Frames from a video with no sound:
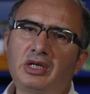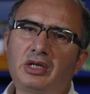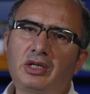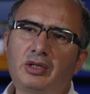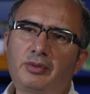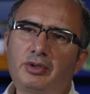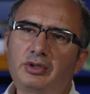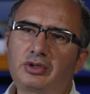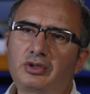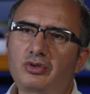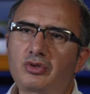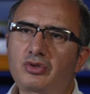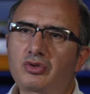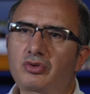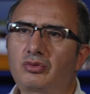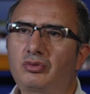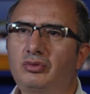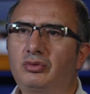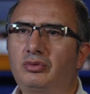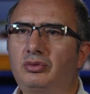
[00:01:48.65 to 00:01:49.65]
Elementary
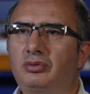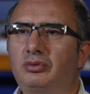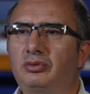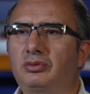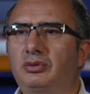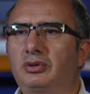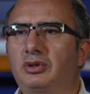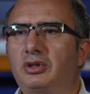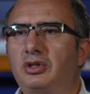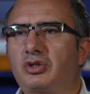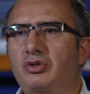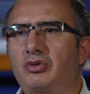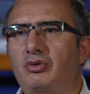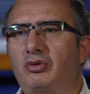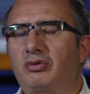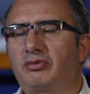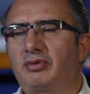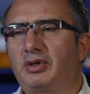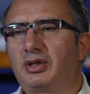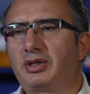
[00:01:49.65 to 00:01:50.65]
School, it's
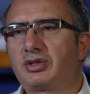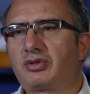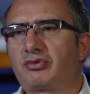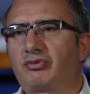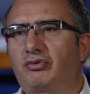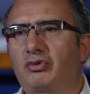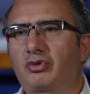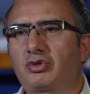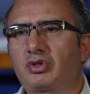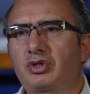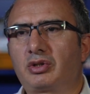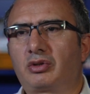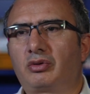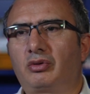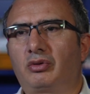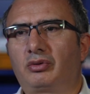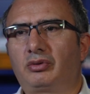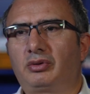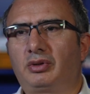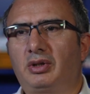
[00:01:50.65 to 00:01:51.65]
always
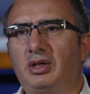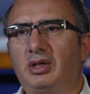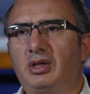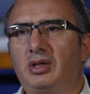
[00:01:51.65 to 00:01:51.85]
focusing on